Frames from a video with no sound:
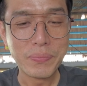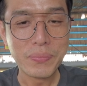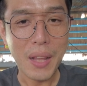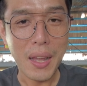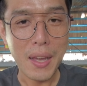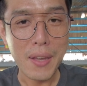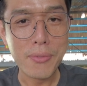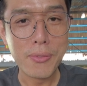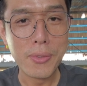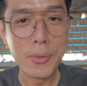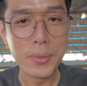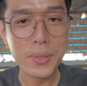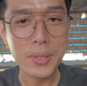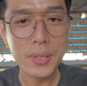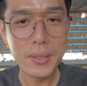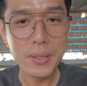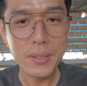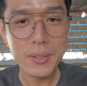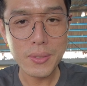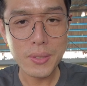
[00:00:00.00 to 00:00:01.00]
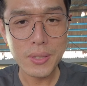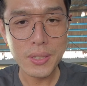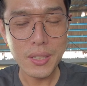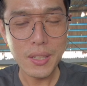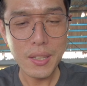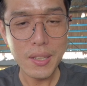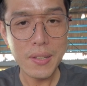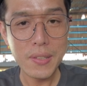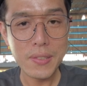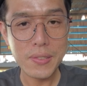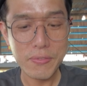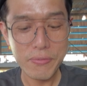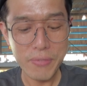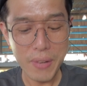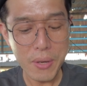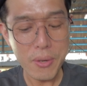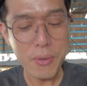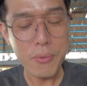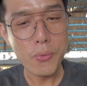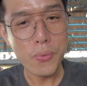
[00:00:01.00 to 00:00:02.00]
I thought it is
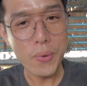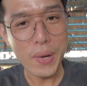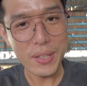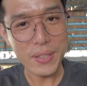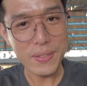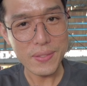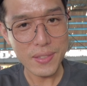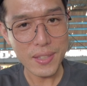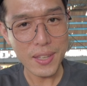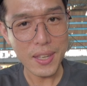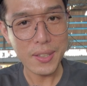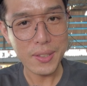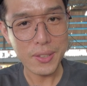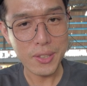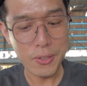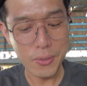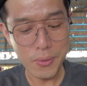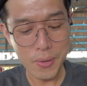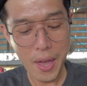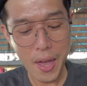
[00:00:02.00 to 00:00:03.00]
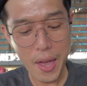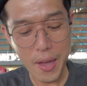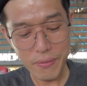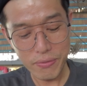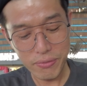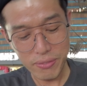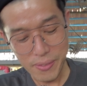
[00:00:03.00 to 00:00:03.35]
very right day to have